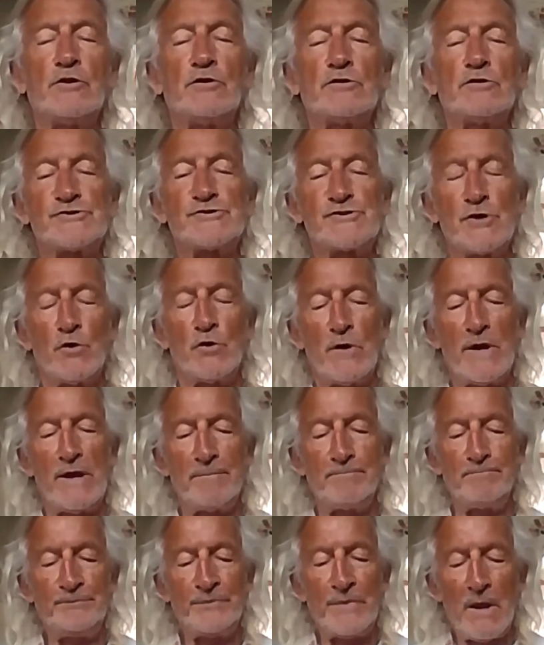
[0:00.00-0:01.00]
so
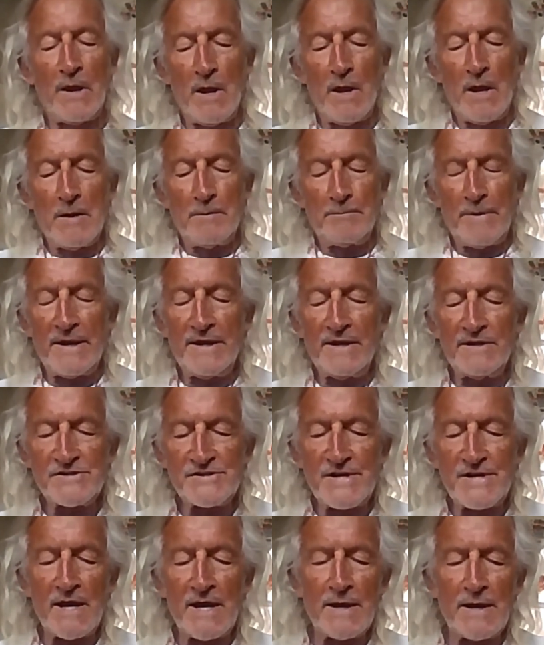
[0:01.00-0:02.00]
but it's
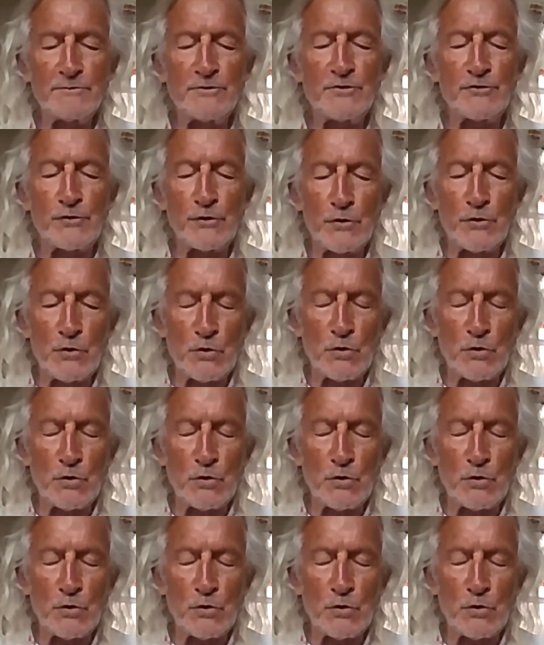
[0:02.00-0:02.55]
time to